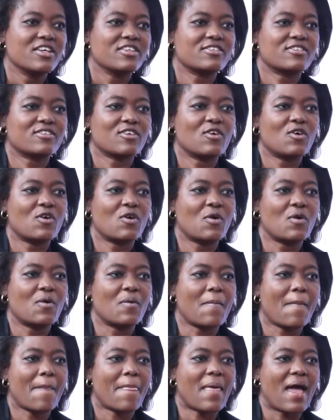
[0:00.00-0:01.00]

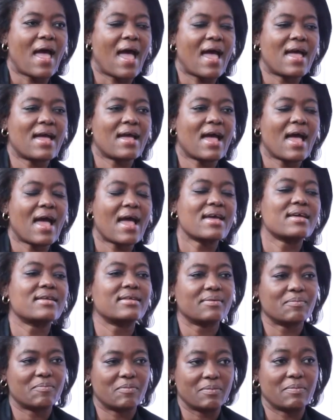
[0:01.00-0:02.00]
So
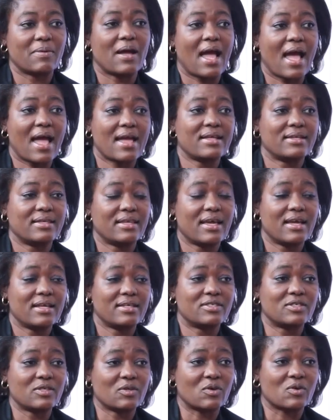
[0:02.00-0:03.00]
I
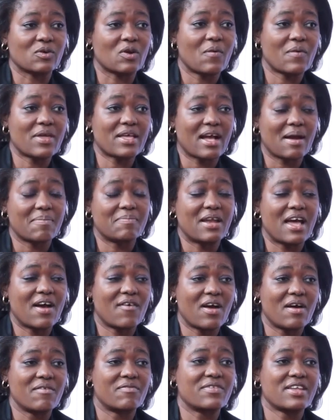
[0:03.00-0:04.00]
learned growing up.
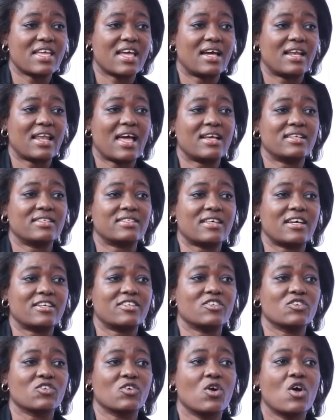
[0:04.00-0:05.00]
Now I've realized
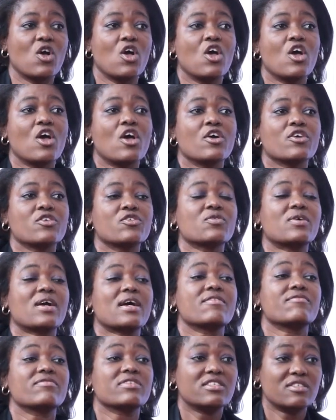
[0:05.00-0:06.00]
that, you know, you
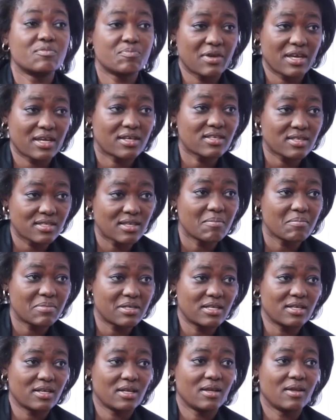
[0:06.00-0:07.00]
can respect
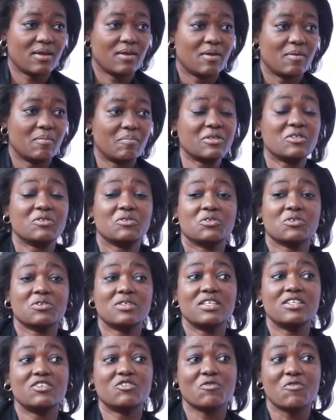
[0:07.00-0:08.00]
somebody, but you
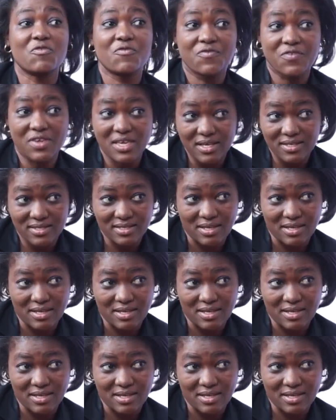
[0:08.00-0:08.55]
don't need to fear